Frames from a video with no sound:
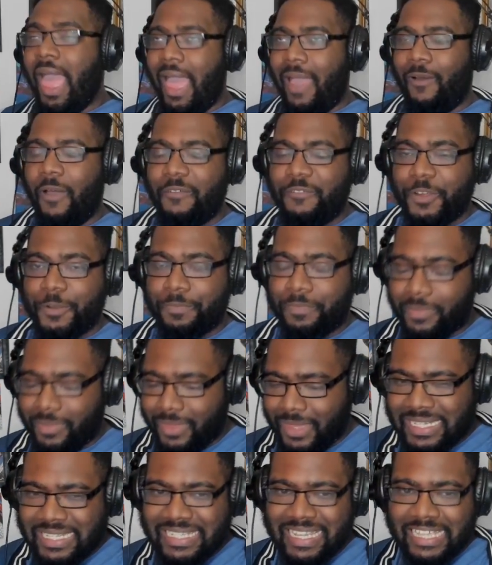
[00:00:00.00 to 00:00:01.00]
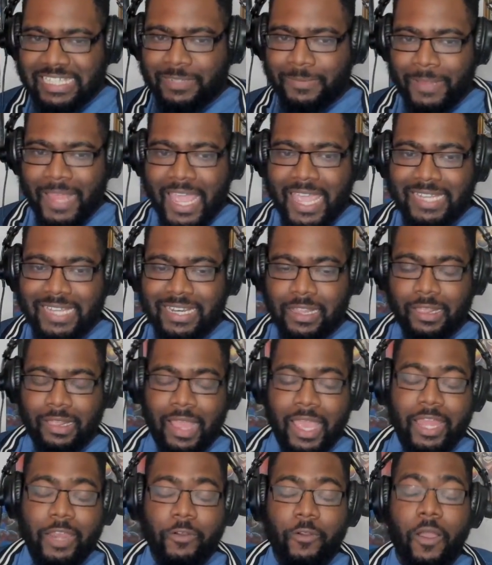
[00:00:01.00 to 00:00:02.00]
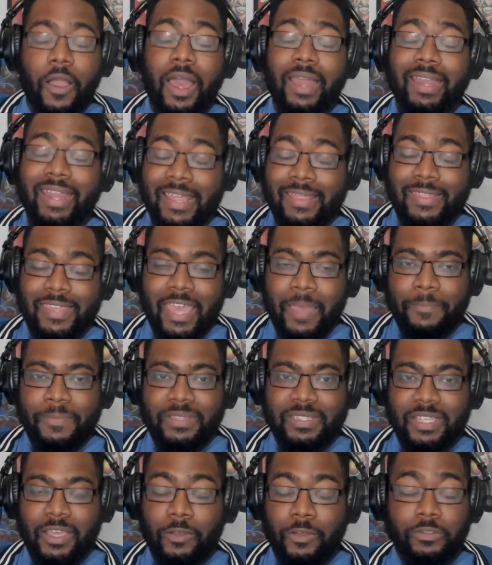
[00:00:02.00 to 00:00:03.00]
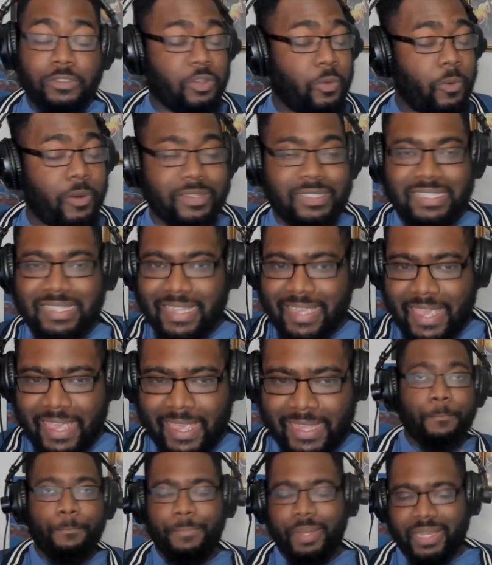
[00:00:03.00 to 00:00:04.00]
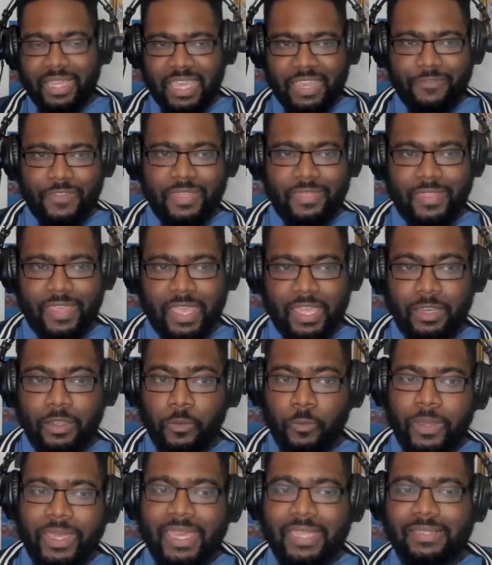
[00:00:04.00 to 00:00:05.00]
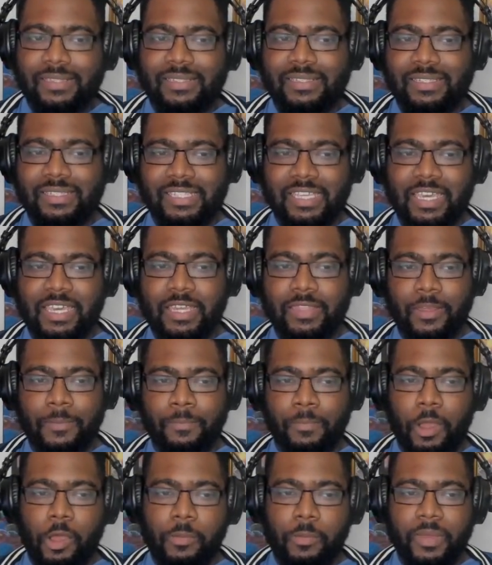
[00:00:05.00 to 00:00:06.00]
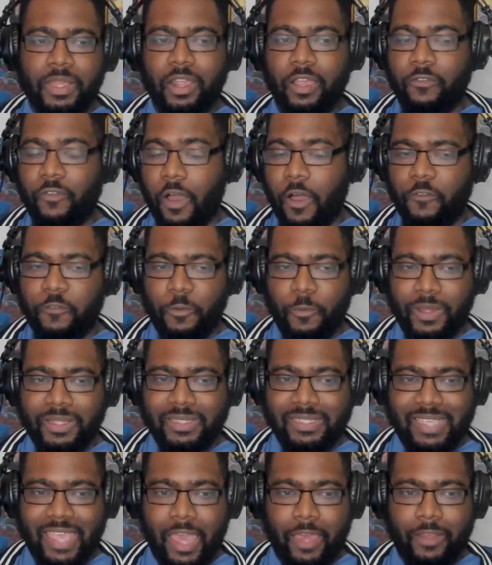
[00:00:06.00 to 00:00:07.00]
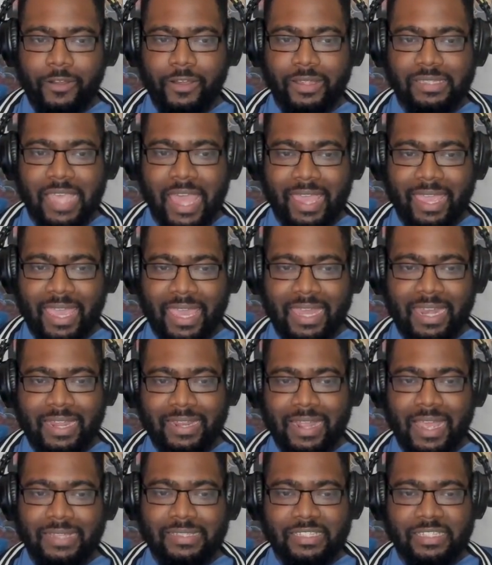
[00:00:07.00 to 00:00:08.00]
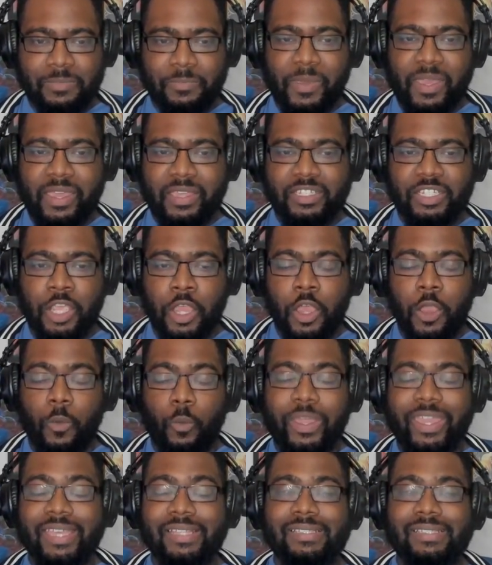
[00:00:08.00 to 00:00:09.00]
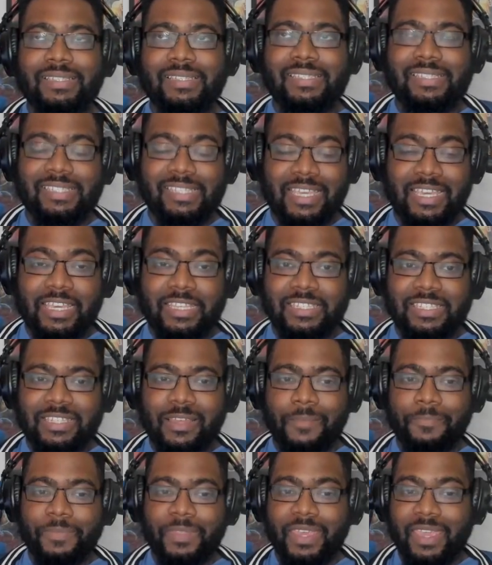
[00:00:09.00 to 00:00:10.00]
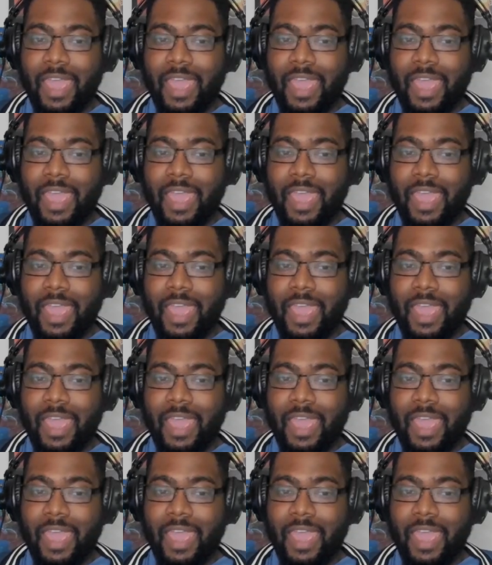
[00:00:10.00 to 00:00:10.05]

However, this is explained later on in the episode towards the end. But even then, we get to see the moment of All for One's counterattack and Inasa's speech. We get to see something